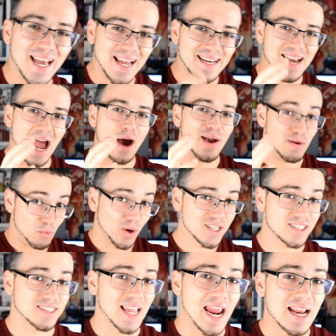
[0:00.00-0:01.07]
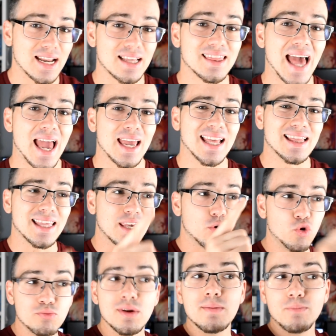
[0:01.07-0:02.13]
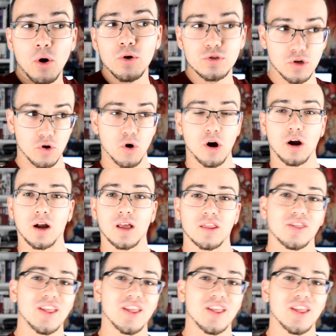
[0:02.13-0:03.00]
Now, it was stated that in the Umibōzu arc